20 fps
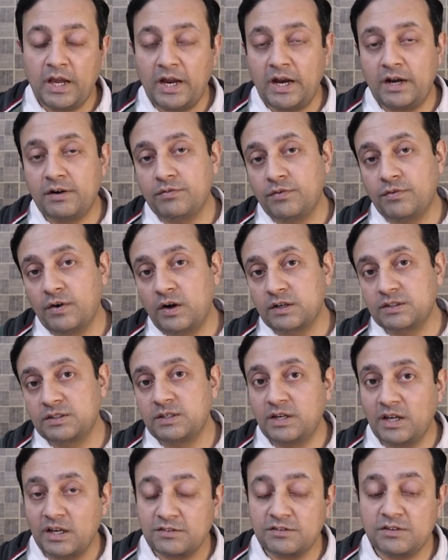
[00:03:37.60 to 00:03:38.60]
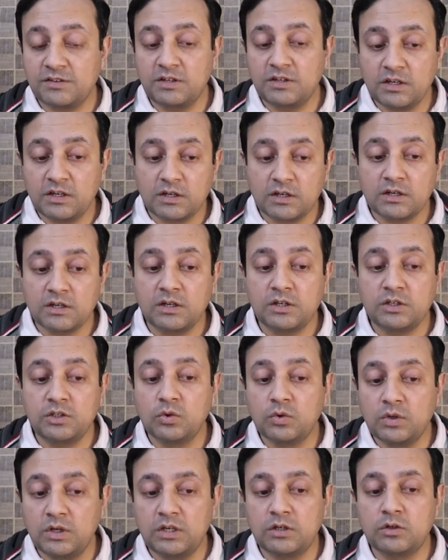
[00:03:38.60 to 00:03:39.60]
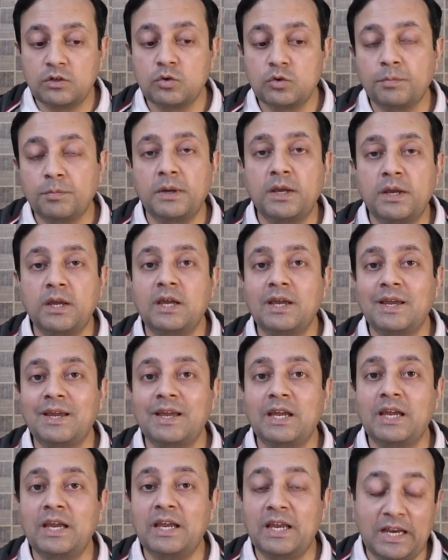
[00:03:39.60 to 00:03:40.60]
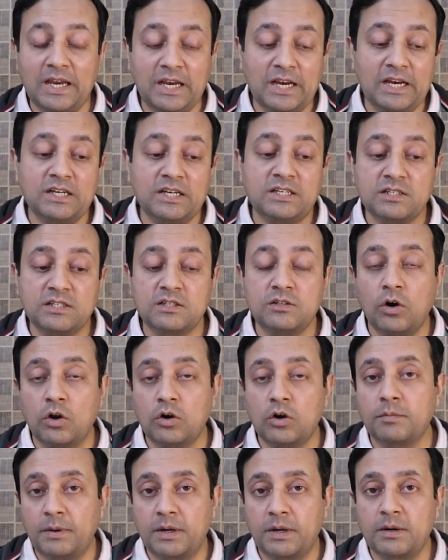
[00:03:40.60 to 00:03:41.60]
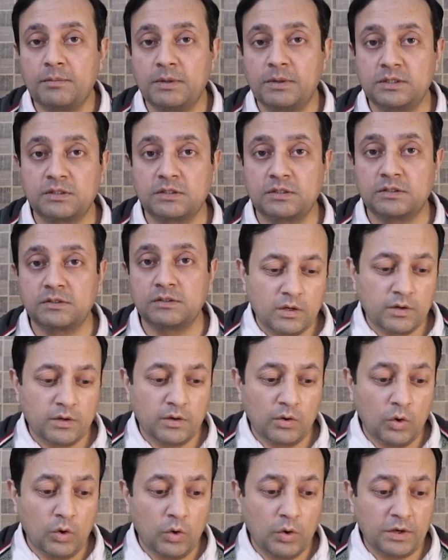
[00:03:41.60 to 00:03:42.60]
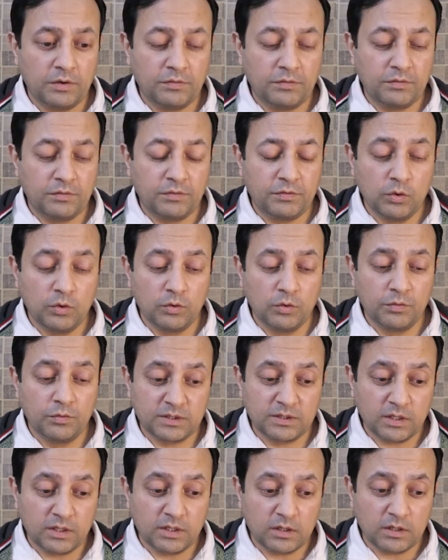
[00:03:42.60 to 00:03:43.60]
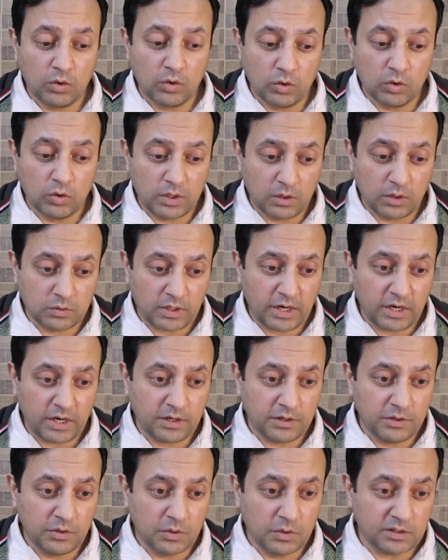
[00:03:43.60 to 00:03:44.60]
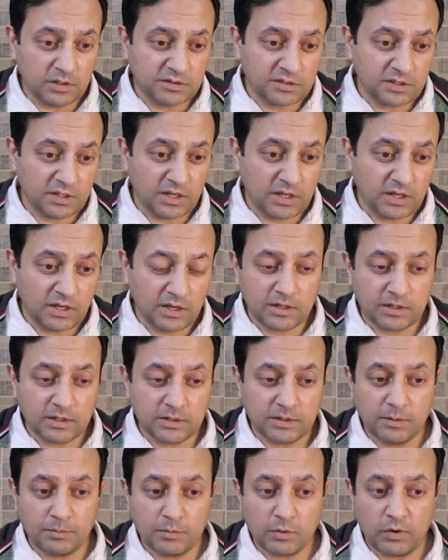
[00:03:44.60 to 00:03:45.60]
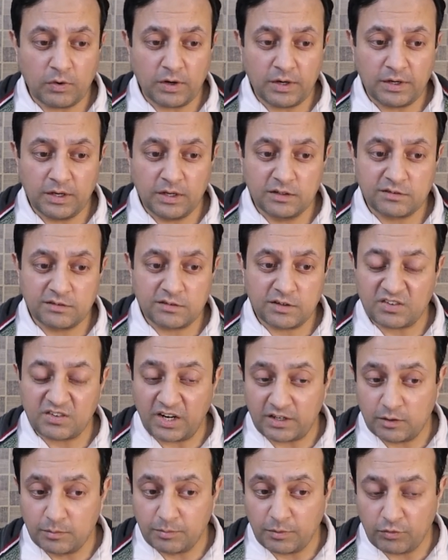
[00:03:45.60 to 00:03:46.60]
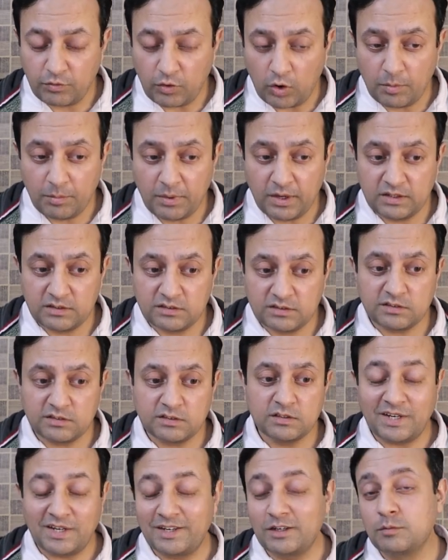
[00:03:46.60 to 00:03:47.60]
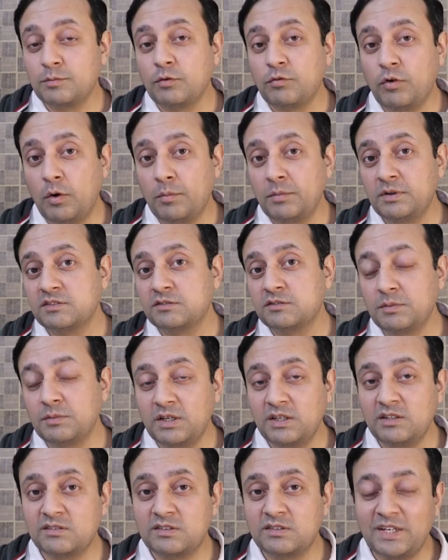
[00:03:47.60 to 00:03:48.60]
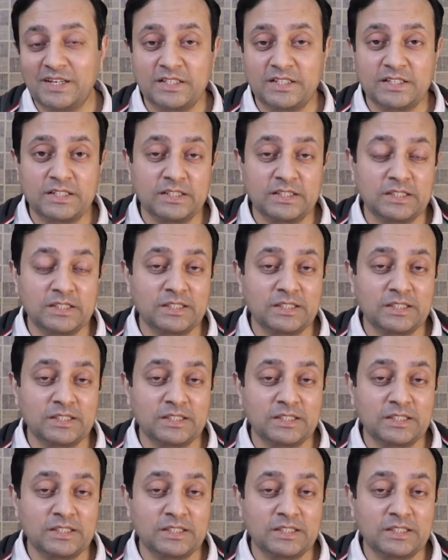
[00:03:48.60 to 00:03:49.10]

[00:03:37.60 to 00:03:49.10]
and for the next year you need to pay $8 per month. Now if you further go down, and you can see here they providing standard performance. Standard performance means that